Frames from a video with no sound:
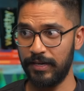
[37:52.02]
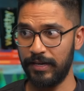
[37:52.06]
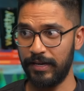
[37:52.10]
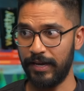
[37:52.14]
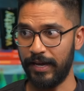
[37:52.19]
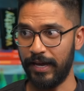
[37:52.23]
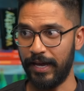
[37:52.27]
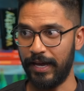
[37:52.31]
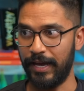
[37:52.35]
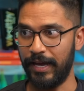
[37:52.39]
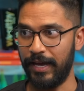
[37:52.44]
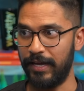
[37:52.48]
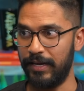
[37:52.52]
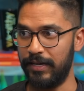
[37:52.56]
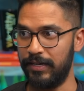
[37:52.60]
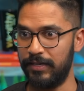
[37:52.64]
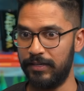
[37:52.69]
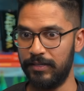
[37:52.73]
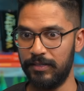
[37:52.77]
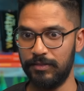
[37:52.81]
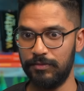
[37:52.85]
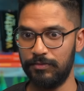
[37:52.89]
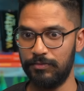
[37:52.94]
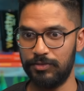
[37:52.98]
And
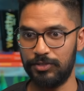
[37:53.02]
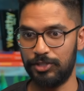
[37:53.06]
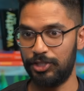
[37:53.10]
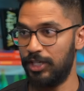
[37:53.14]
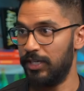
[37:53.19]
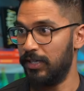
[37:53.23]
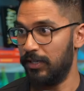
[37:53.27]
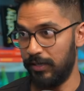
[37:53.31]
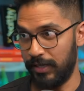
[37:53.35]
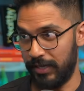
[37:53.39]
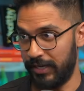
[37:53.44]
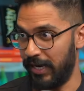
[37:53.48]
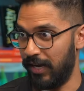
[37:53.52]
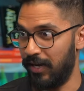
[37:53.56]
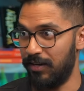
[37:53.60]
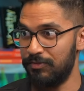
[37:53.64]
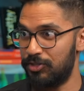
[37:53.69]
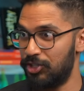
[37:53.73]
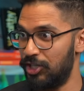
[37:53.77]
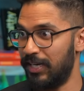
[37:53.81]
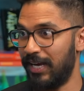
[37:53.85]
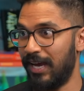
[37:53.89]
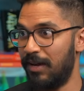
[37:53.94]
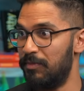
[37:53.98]
she
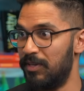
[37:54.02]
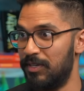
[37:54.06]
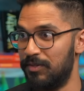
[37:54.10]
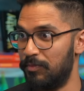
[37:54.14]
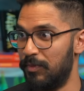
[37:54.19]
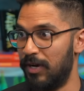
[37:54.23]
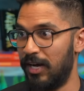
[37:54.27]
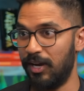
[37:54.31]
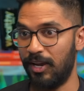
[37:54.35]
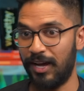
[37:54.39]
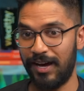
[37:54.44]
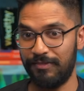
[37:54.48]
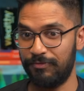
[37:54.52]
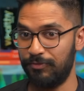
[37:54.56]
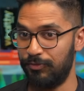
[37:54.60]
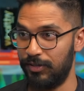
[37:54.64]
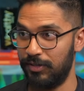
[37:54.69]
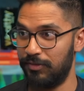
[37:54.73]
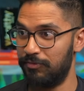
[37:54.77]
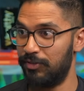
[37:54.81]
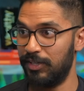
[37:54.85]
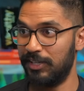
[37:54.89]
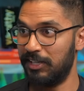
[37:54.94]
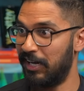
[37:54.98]
came into my life when I
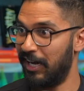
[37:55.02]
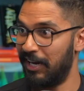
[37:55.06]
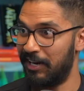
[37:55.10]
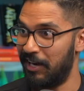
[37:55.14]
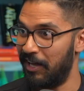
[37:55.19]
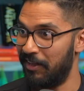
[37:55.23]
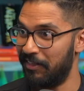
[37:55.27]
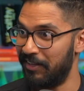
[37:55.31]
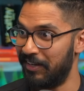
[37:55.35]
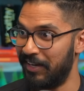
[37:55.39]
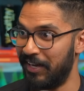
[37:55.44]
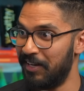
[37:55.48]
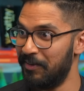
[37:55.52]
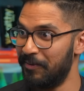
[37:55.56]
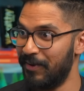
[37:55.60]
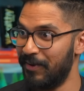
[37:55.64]
really had nothing anyway.